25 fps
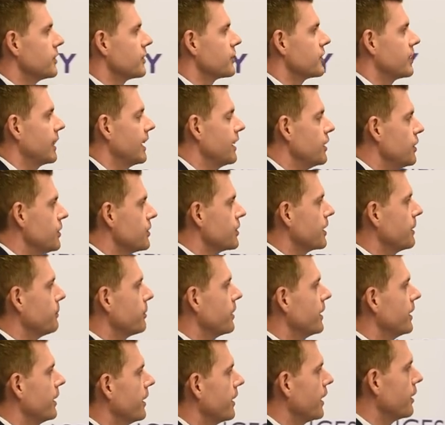just telling you
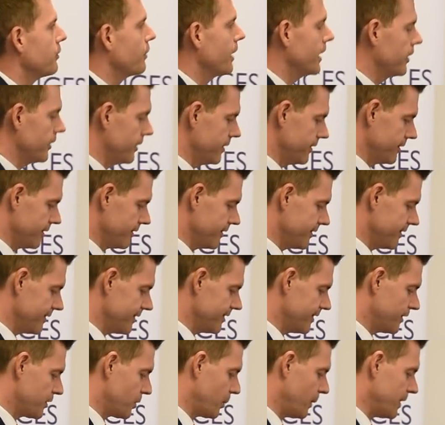something that I read on
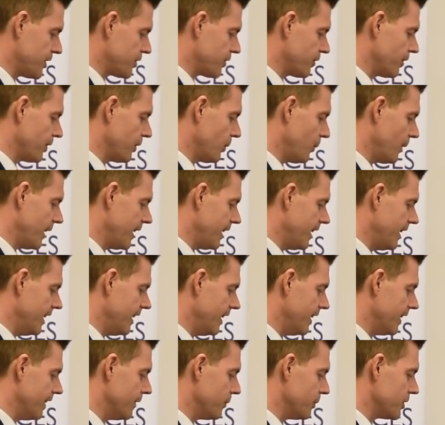Twitter on the way
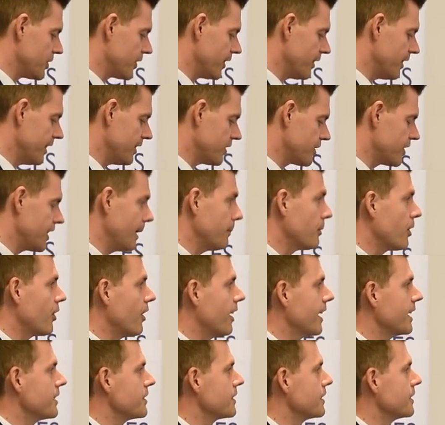here, which I think
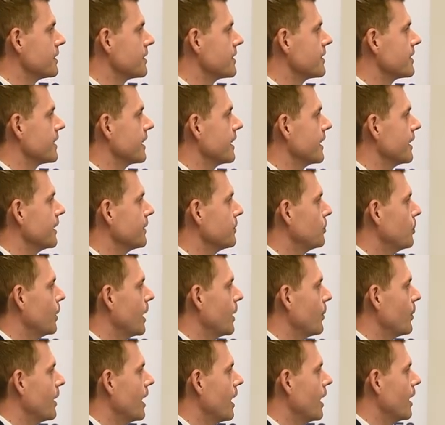summarizes
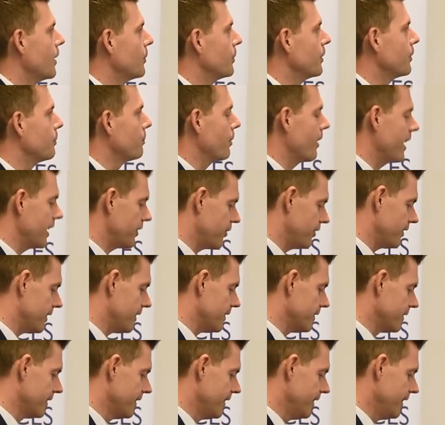where we are with
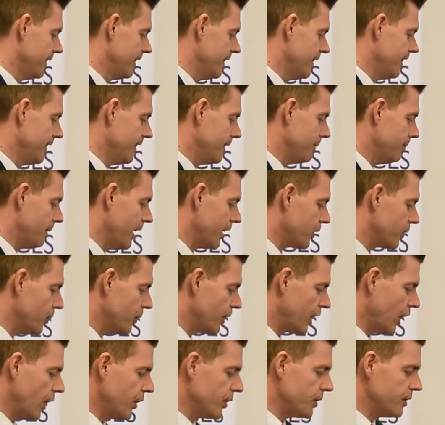Brexit.
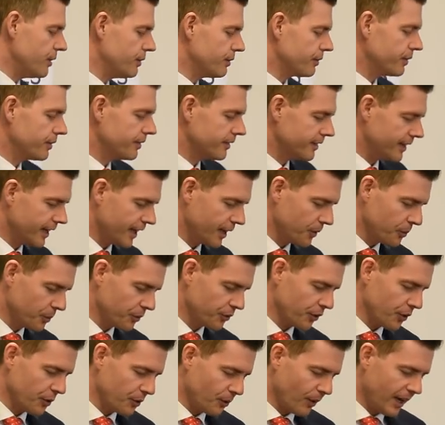Michael Gove
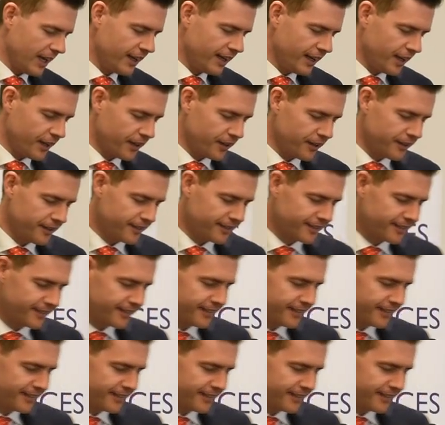was on the radio